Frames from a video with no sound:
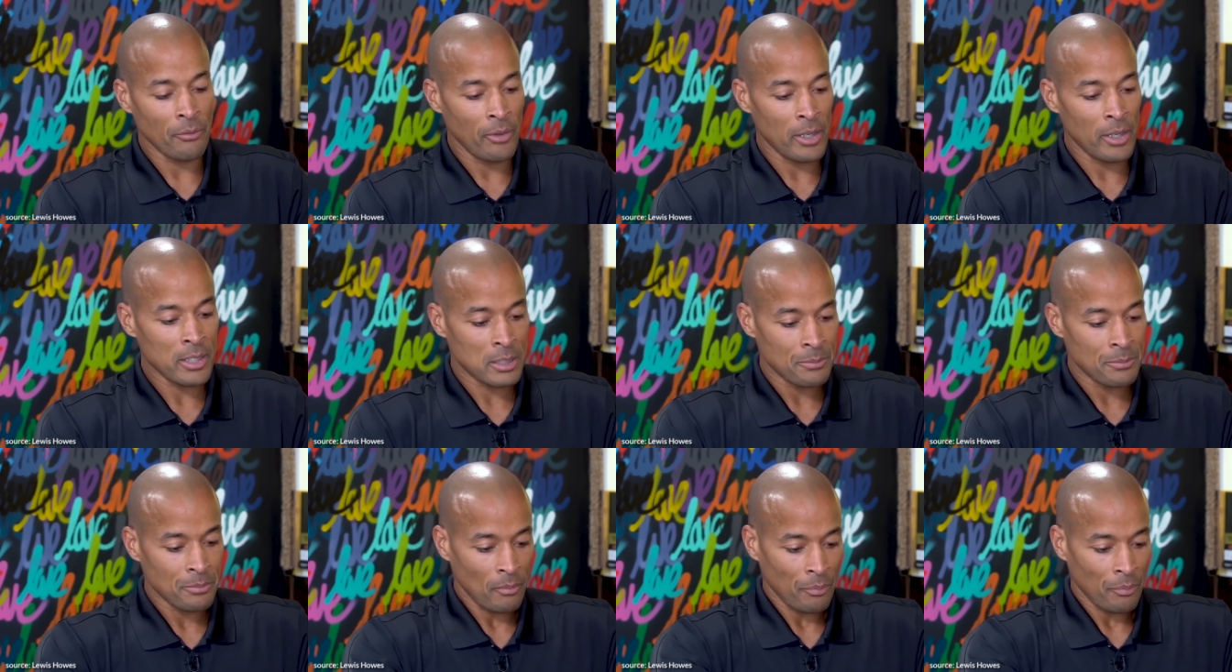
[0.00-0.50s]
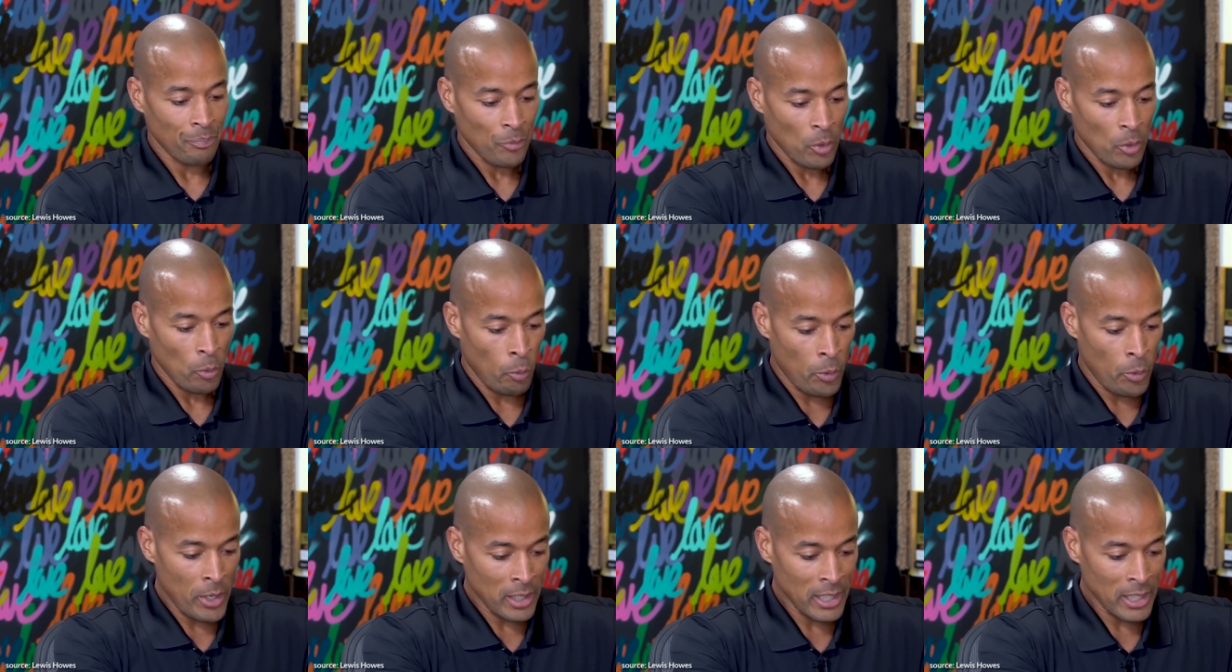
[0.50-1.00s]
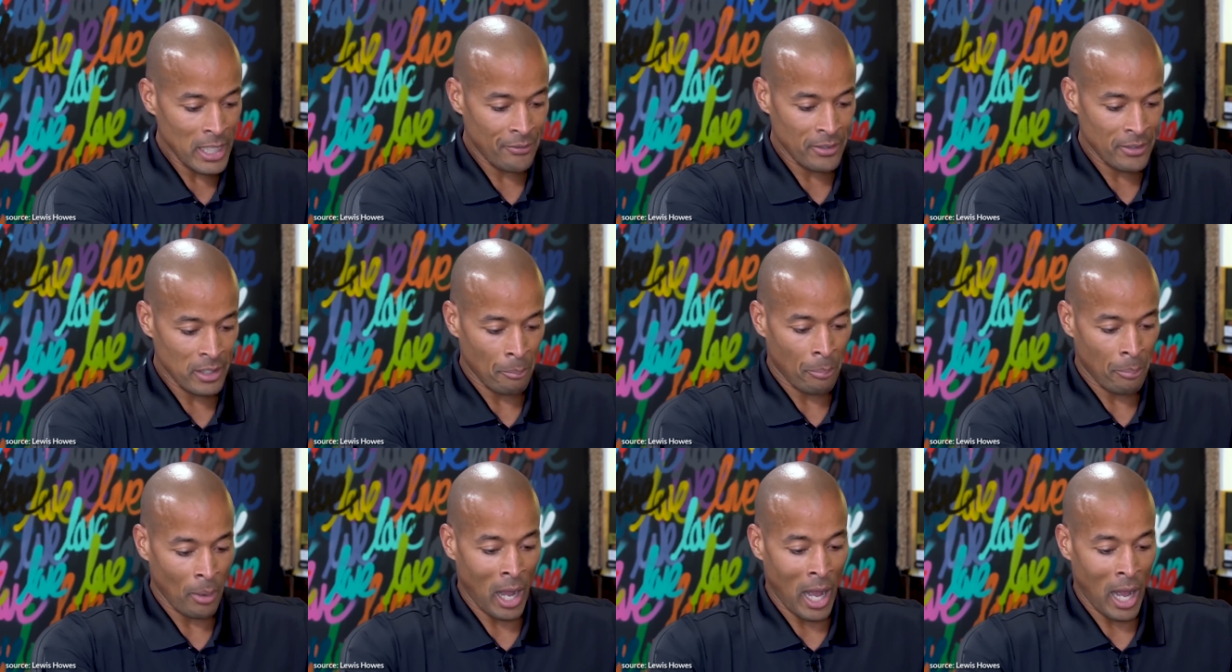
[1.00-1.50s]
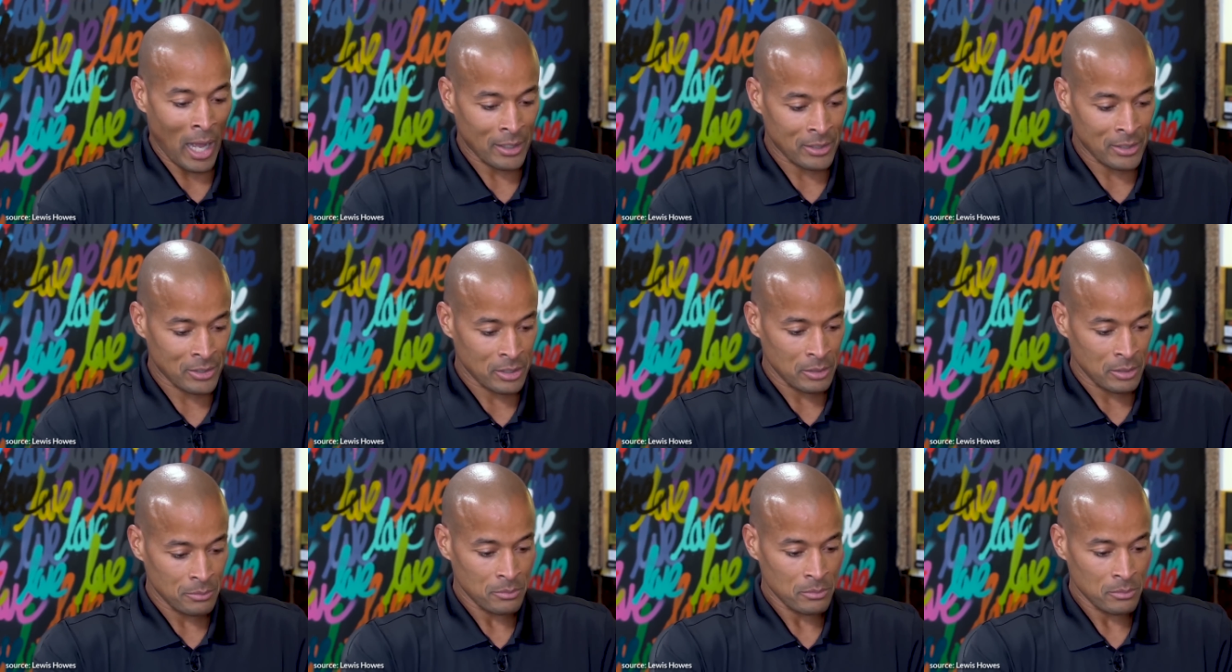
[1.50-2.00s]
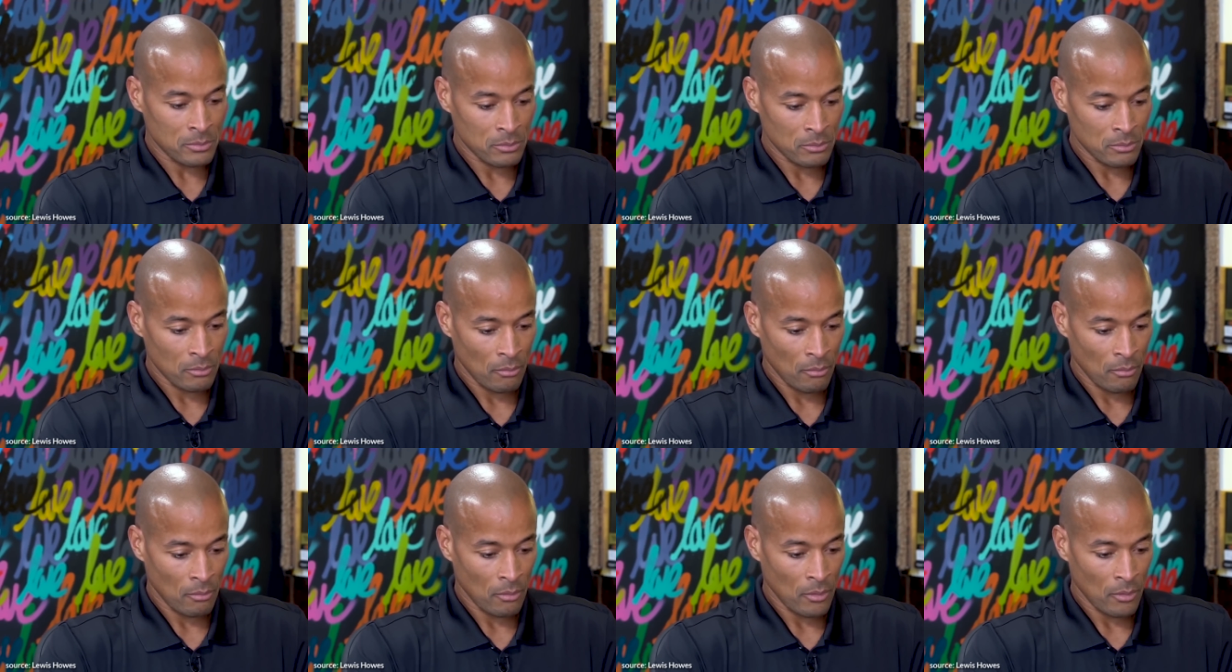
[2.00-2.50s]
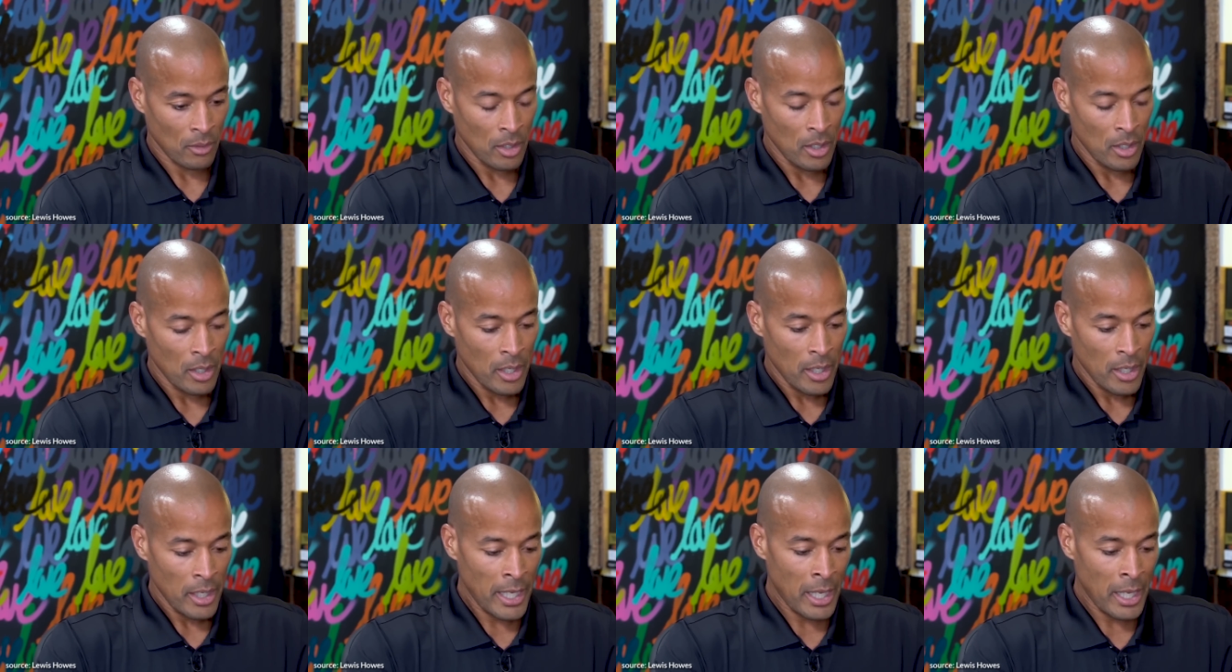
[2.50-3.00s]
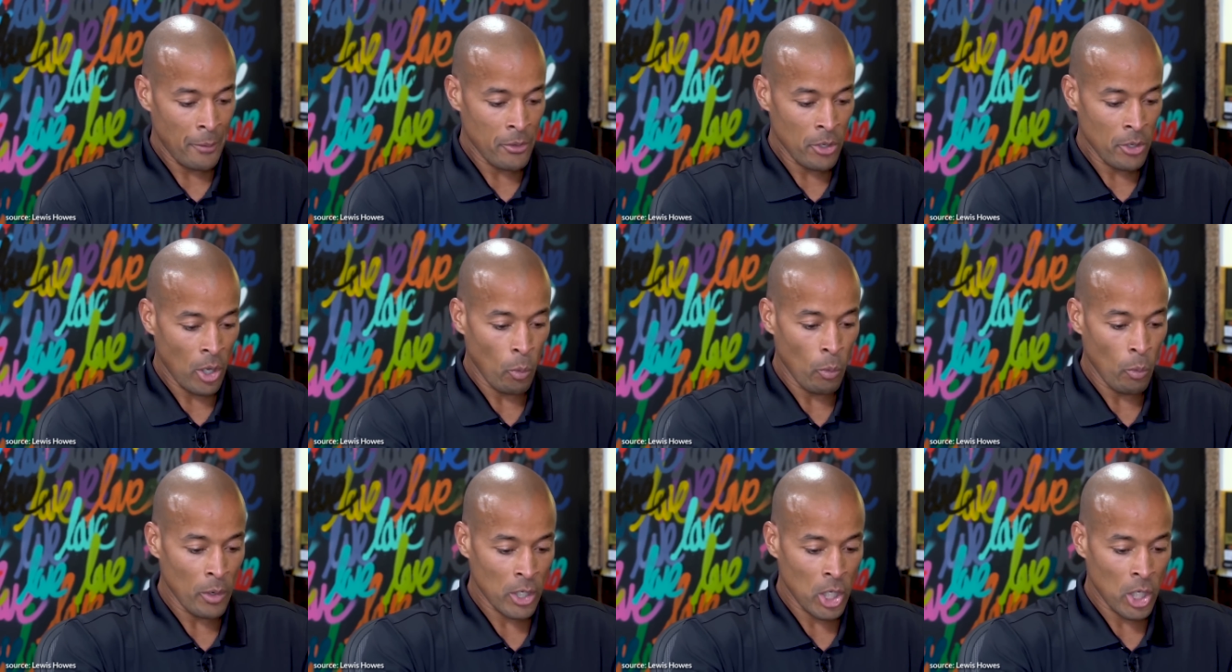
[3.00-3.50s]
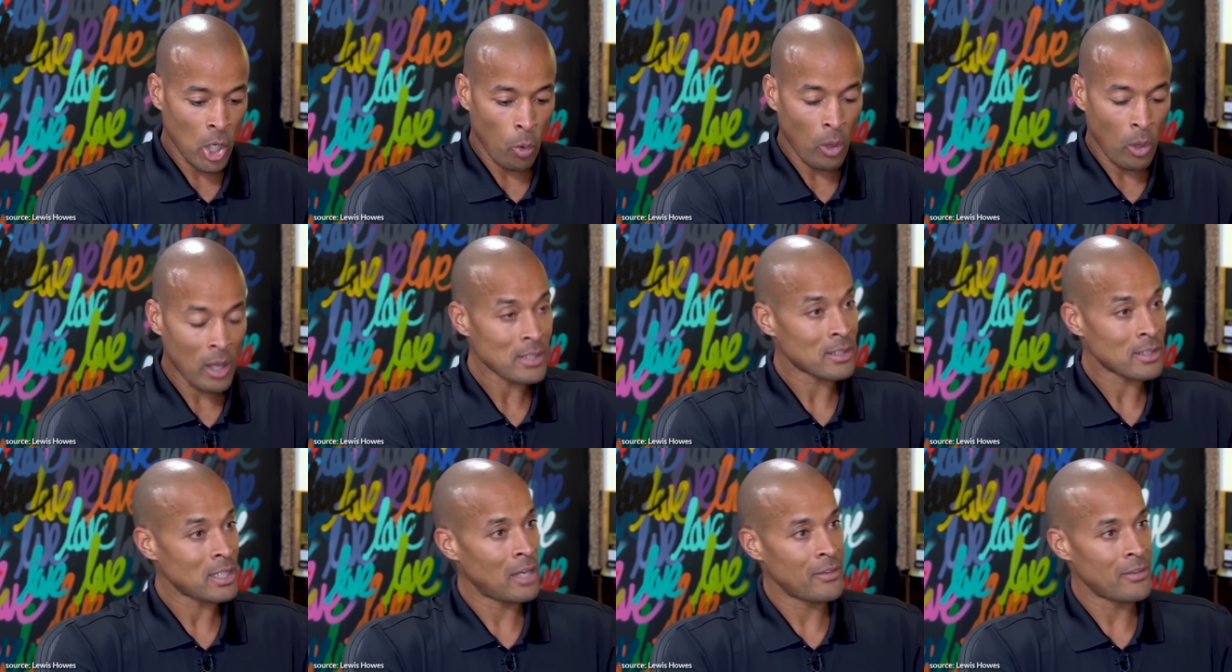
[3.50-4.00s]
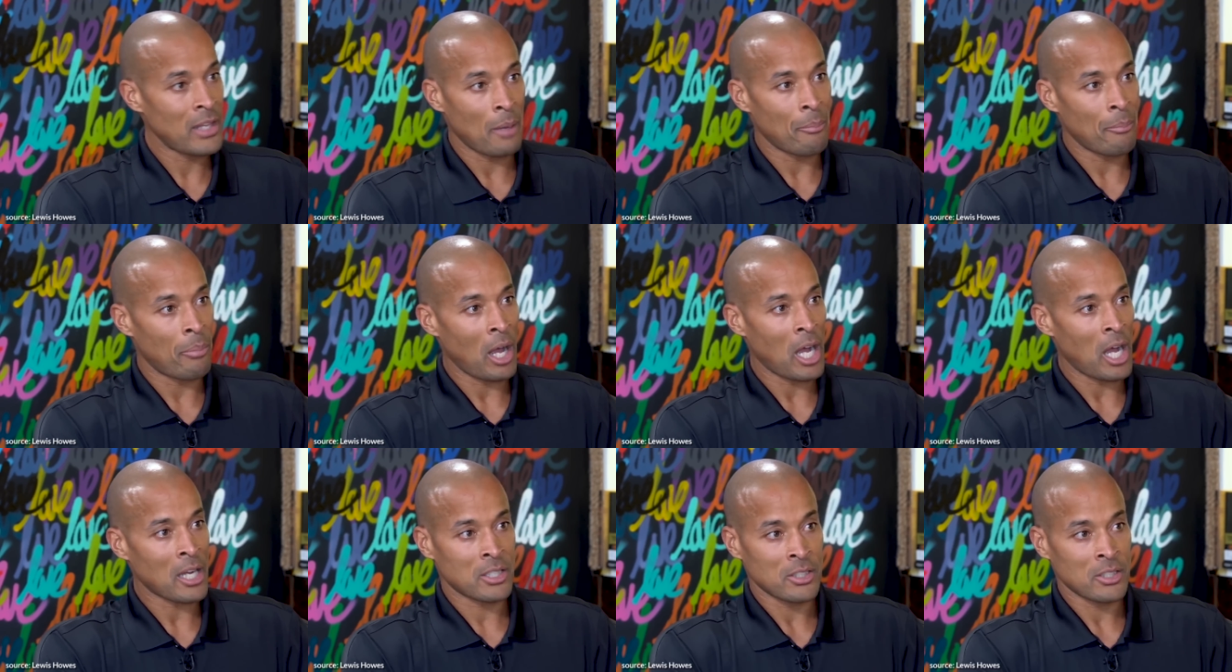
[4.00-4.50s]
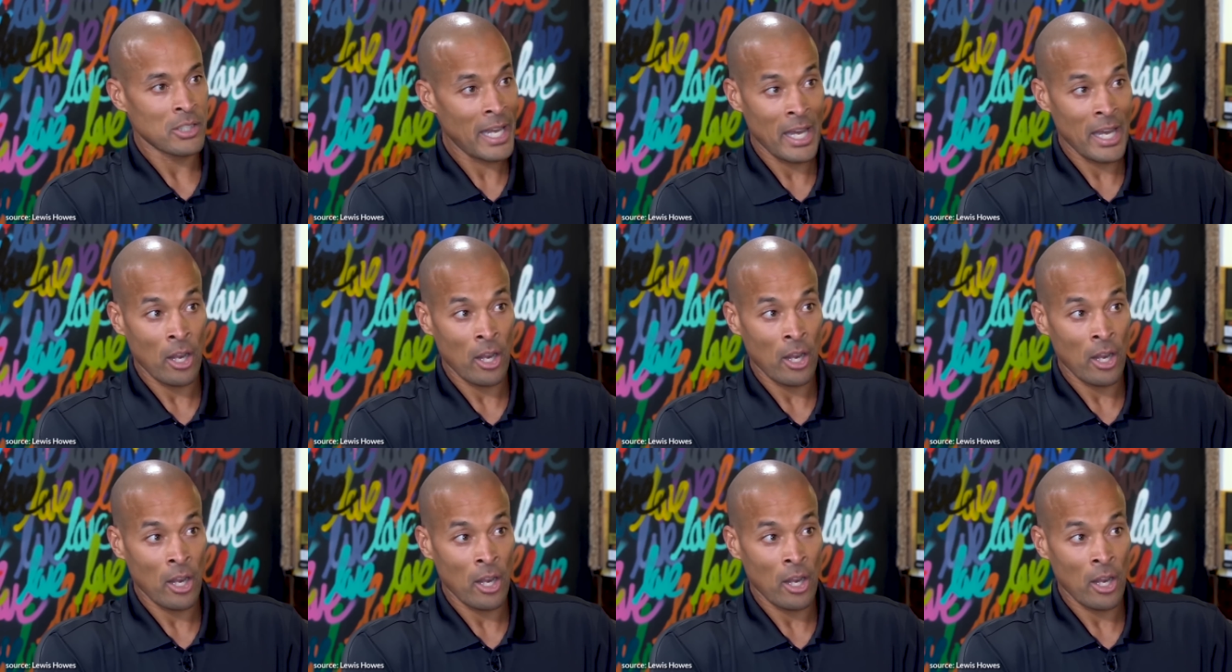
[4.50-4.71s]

of us, we live in a box. And we don't want to go outside that box